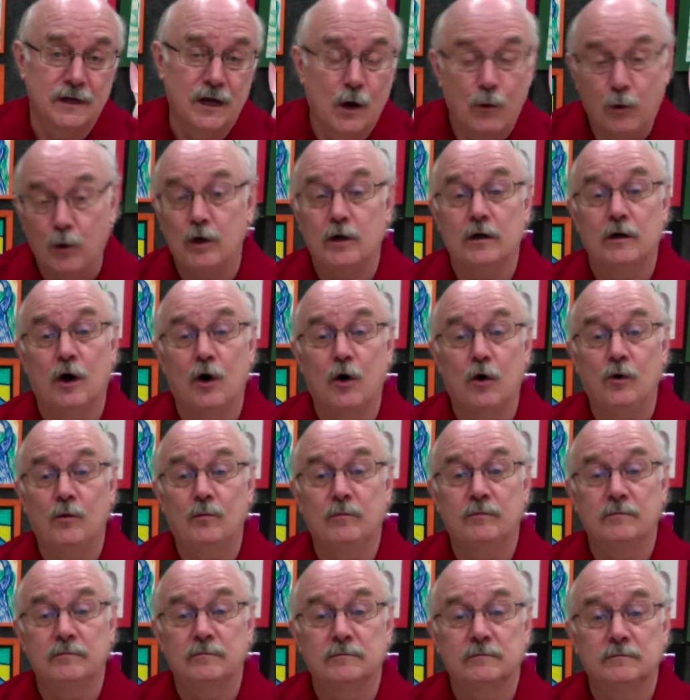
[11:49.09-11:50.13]
We're at
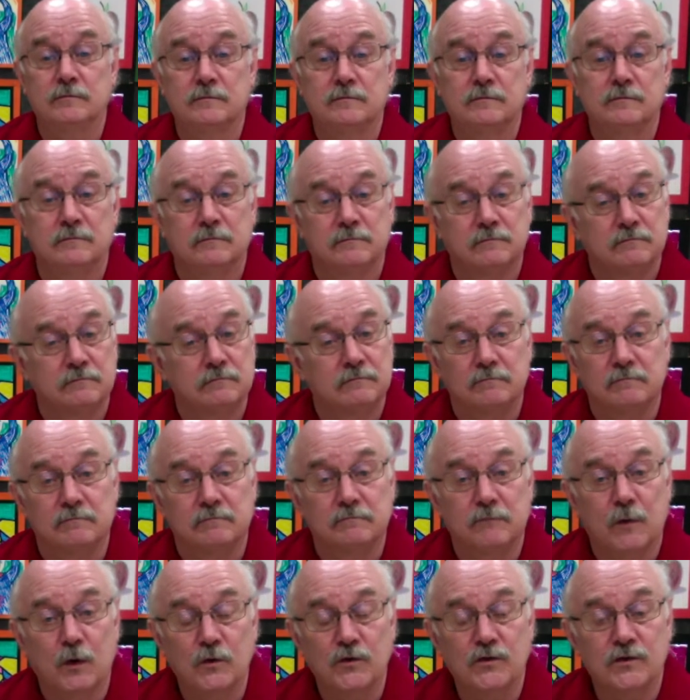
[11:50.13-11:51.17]
home,
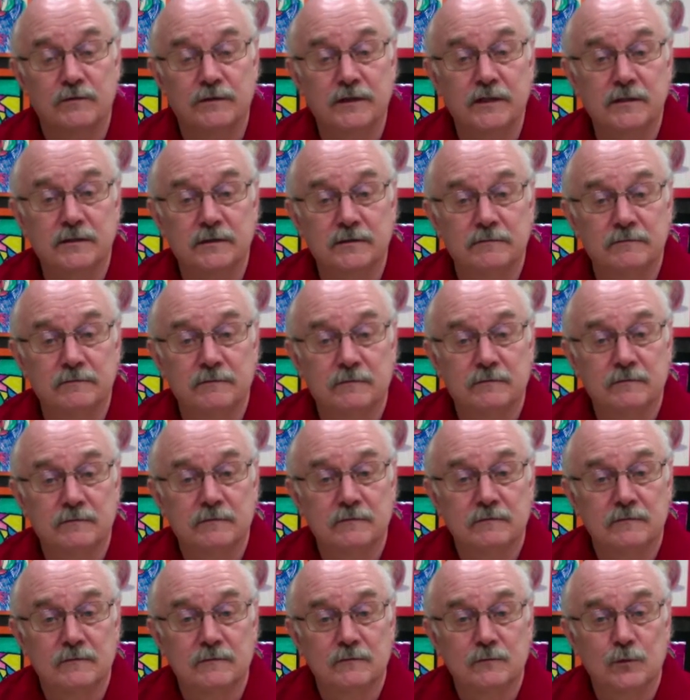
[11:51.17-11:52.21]
most of us.
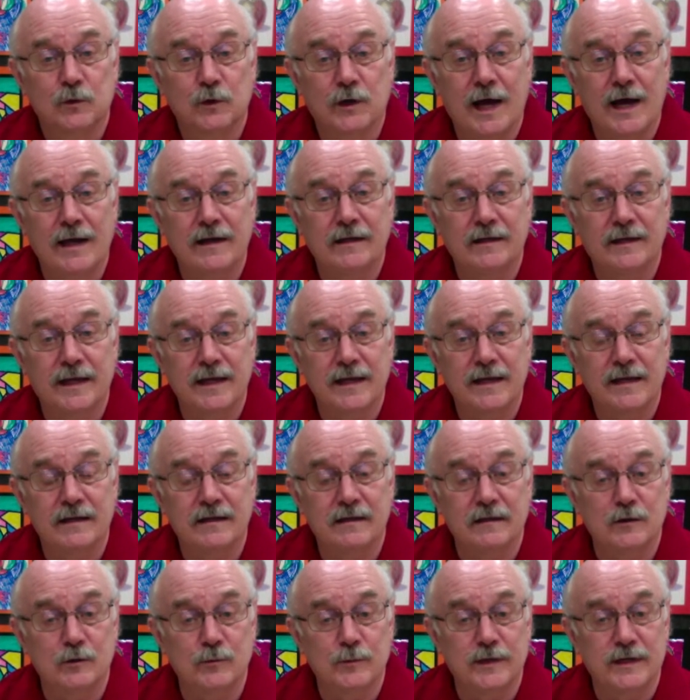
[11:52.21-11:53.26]
We're kind of taking it a
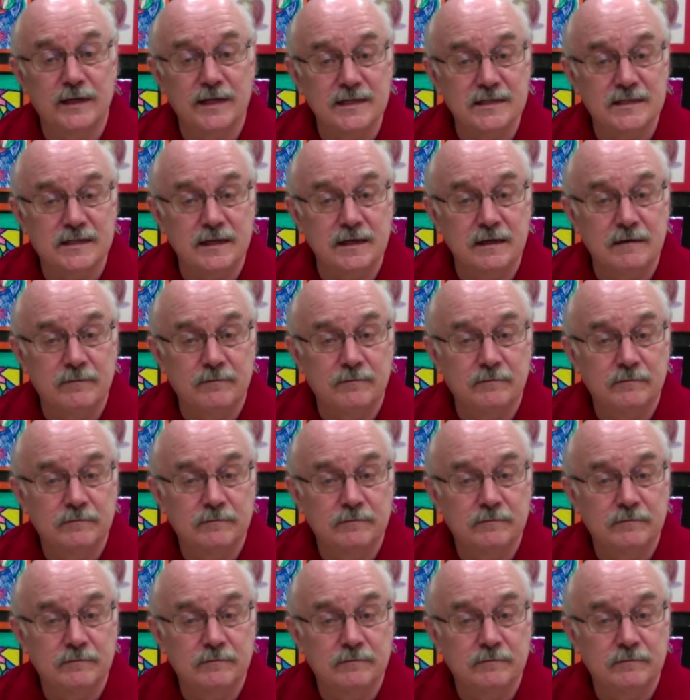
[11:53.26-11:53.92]
little bit easy.